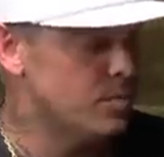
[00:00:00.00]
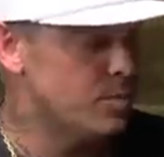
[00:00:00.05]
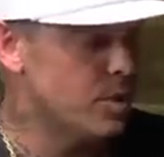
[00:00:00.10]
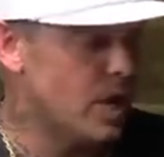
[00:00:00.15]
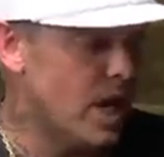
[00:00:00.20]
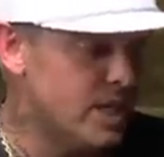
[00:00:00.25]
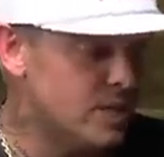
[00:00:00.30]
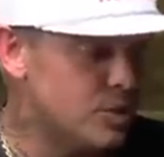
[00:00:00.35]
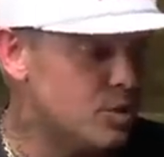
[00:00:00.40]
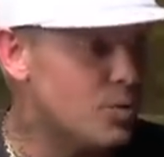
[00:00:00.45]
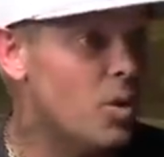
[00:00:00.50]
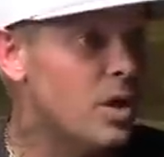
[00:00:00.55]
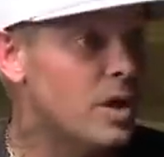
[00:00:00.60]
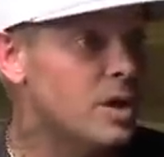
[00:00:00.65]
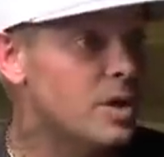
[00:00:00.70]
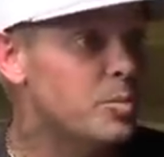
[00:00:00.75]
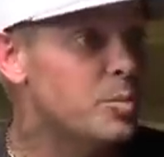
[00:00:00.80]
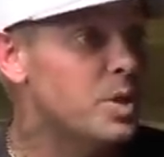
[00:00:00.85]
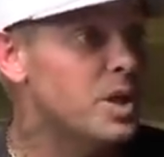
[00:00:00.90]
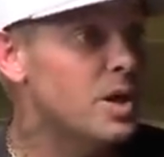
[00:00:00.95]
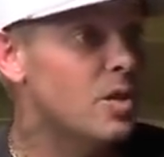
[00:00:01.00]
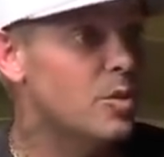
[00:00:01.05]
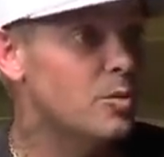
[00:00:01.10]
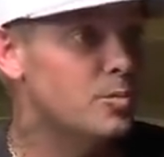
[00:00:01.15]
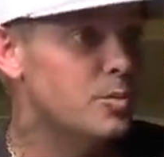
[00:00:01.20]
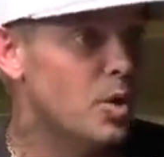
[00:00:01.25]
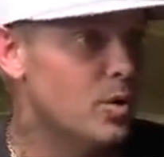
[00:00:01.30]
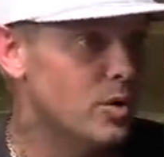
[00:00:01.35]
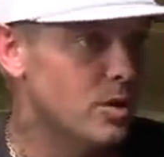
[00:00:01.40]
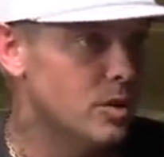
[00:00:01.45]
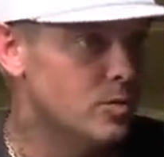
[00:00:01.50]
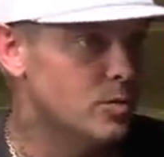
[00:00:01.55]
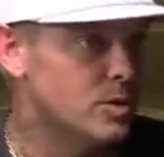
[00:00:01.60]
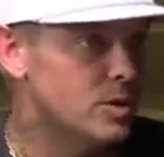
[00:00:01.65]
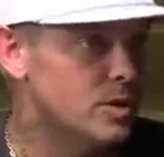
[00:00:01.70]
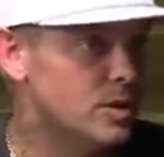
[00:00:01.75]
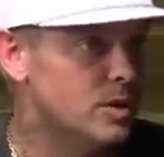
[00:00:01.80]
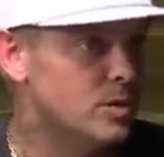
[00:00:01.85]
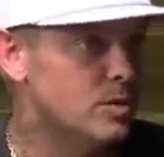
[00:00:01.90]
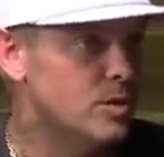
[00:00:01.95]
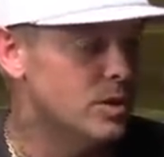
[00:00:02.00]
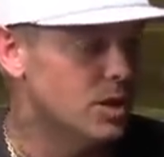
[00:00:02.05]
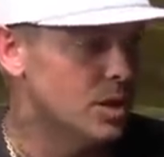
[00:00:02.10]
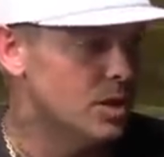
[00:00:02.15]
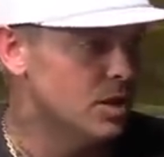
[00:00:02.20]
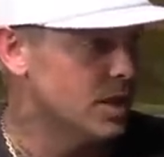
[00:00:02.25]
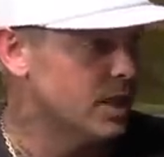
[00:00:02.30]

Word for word: but I just wanted to be on the podium with you, you know?